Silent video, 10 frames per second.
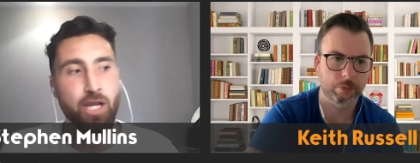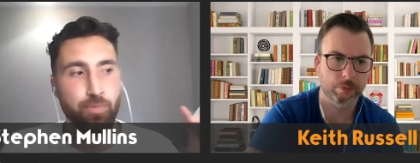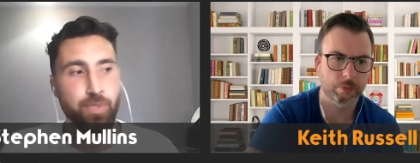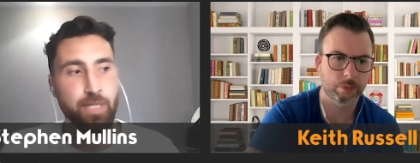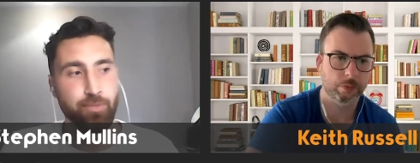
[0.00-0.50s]
Speaker 1: of
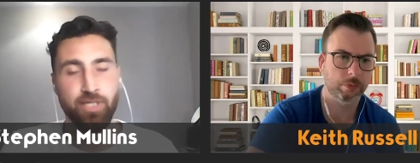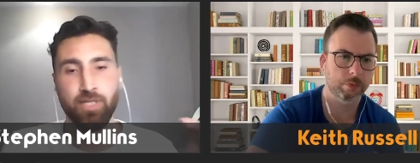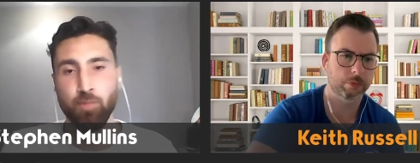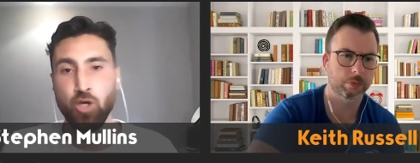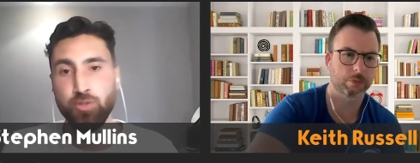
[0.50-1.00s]
people, I think
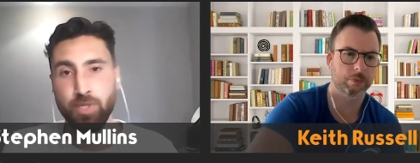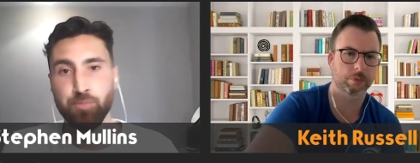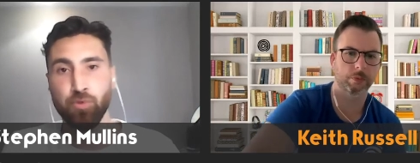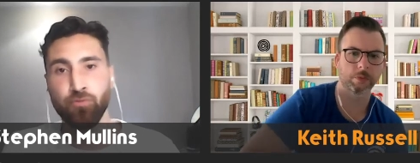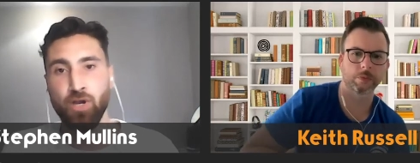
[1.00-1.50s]
most
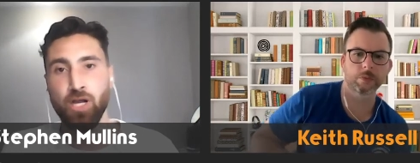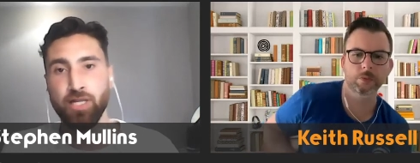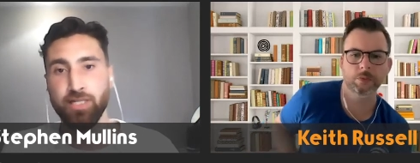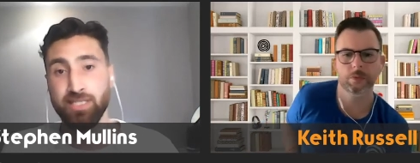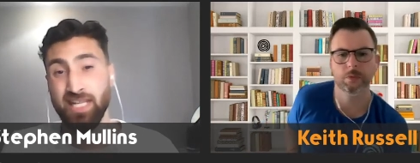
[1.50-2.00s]
people
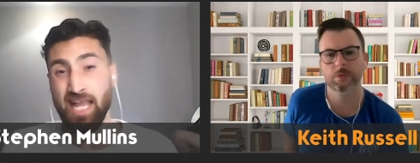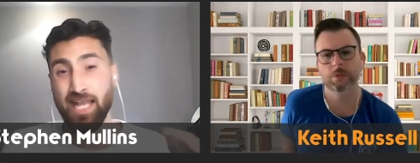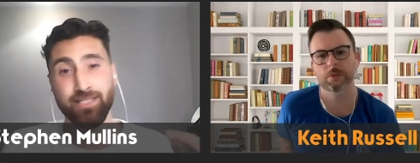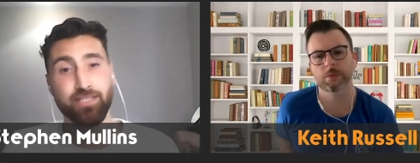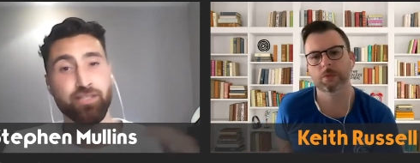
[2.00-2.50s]
find
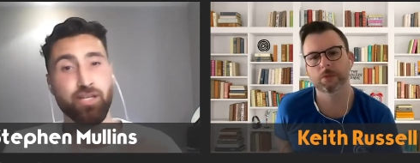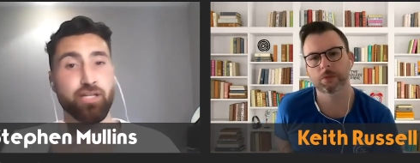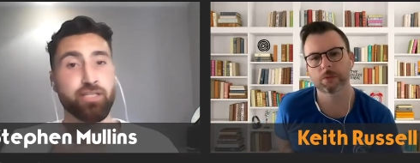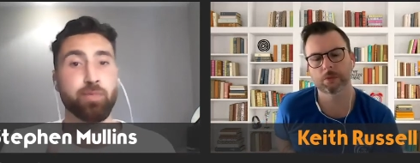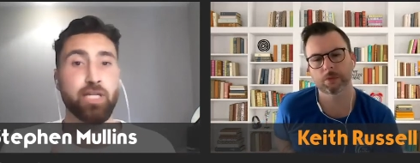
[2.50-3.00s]
10 to
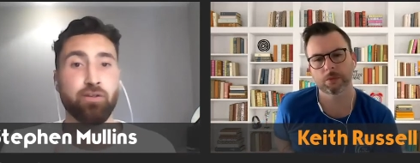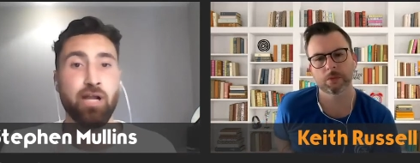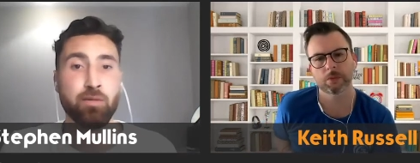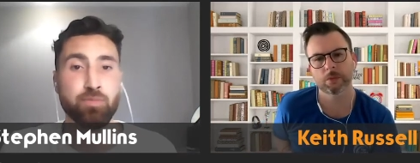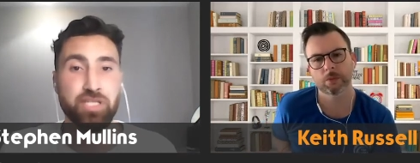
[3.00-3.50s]
30
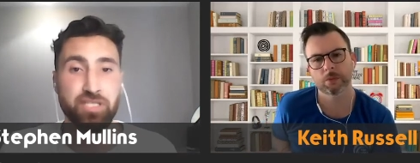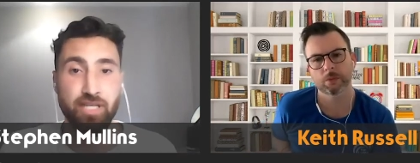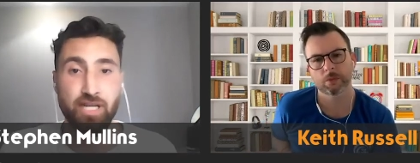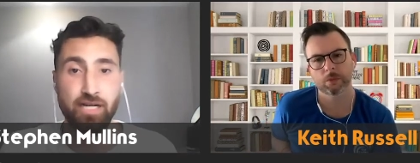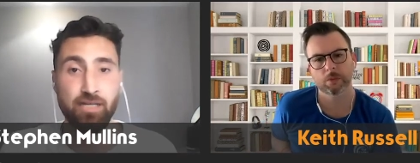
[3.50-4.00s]
milligrams is
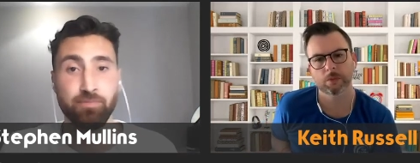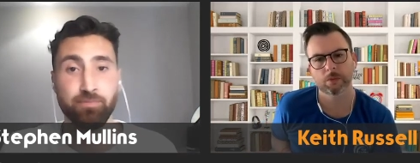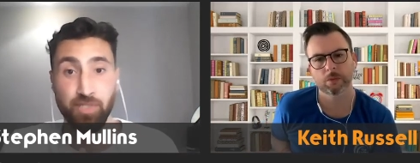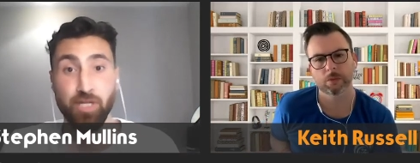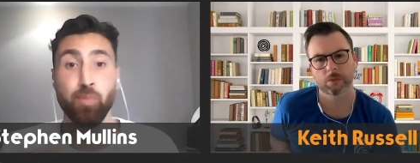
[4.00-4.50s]
their
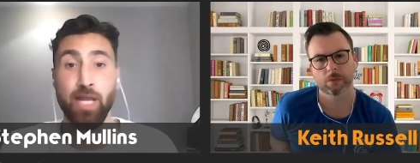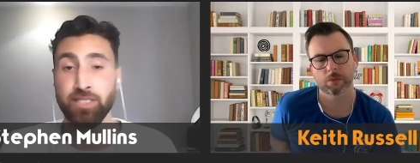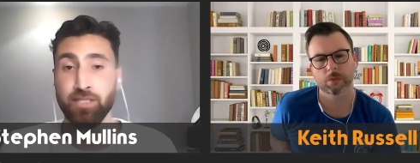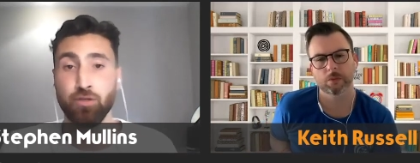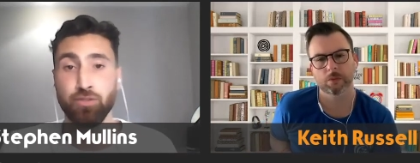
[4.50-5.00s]
their
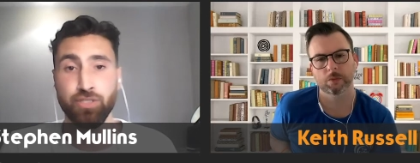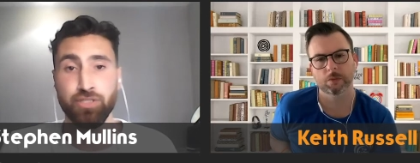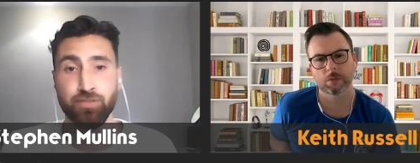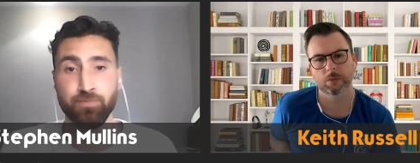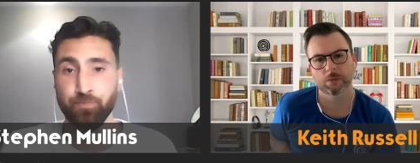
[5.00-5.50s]
best
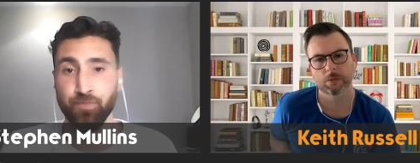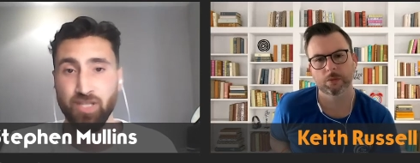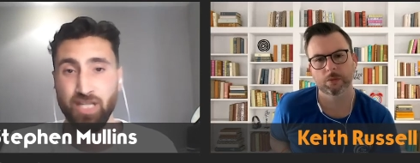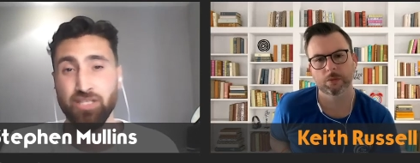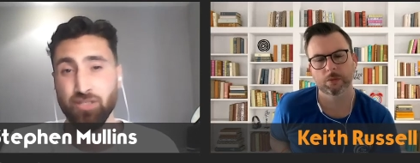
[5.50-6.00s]
dosage that's